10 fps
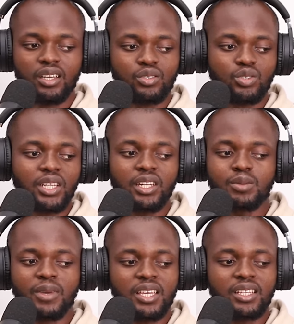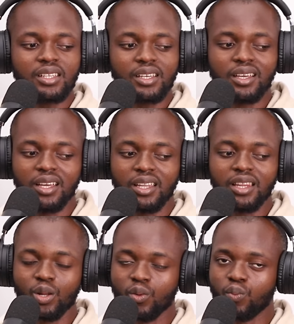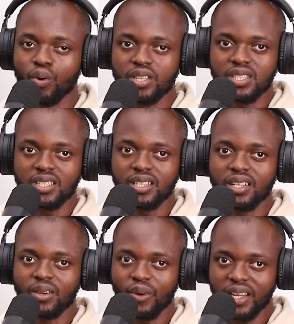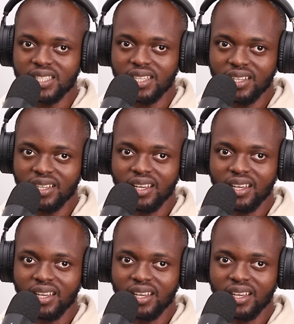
So Chandler is making a lot of points right here.